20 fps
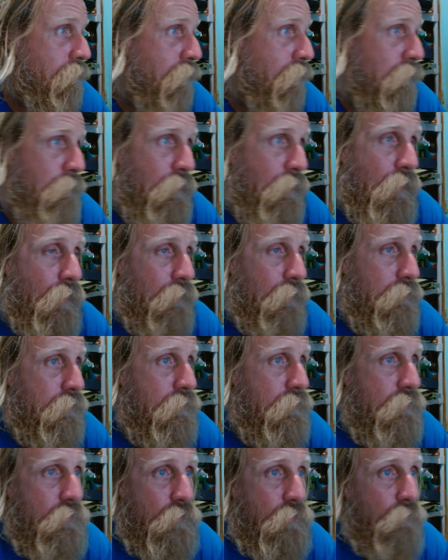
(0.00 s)
I mean, they had
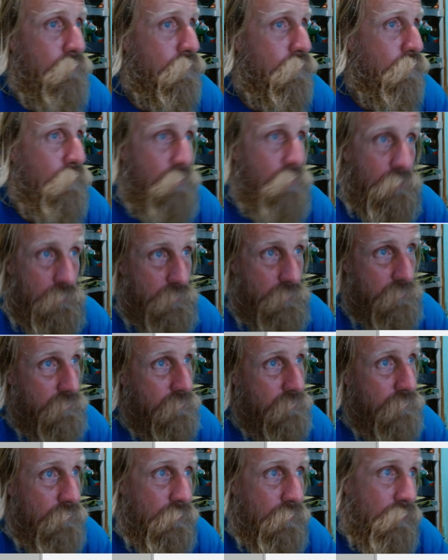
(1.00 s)
stone tools
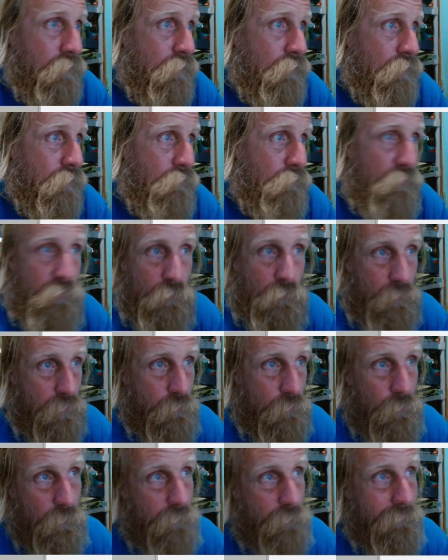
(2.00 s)
before
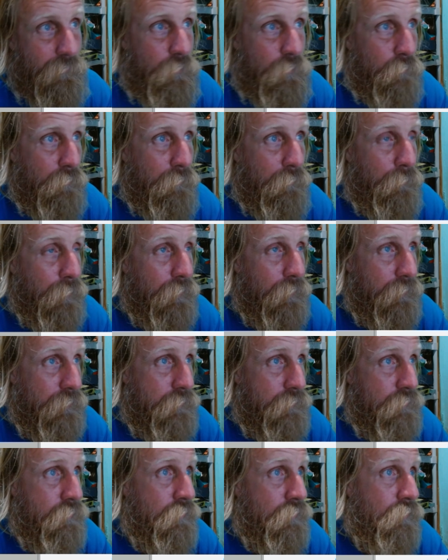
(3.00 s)
there were even human
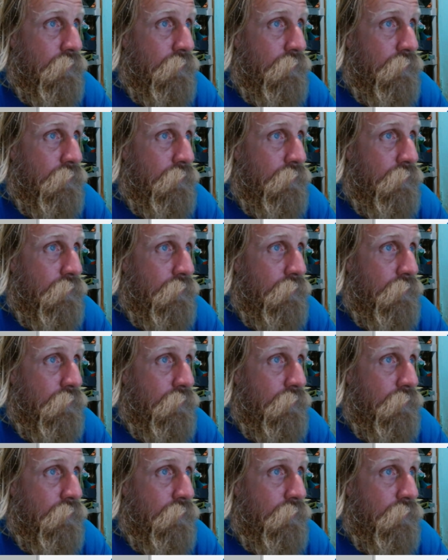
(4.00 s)
bodies.